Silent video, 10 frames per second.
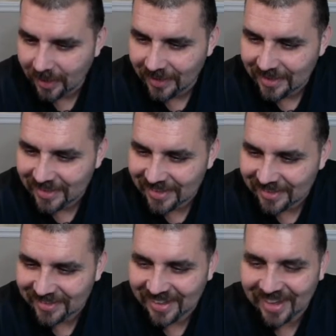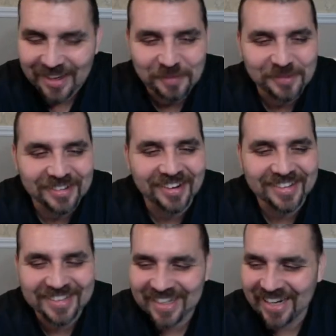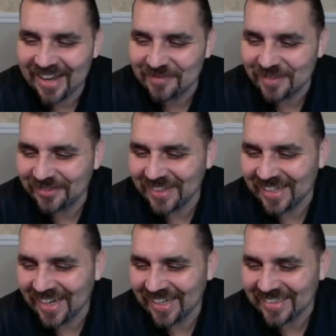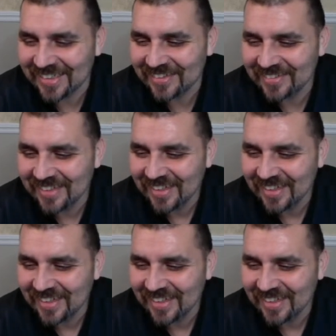Cisco Tarago put RJ laugh my fucking ass off.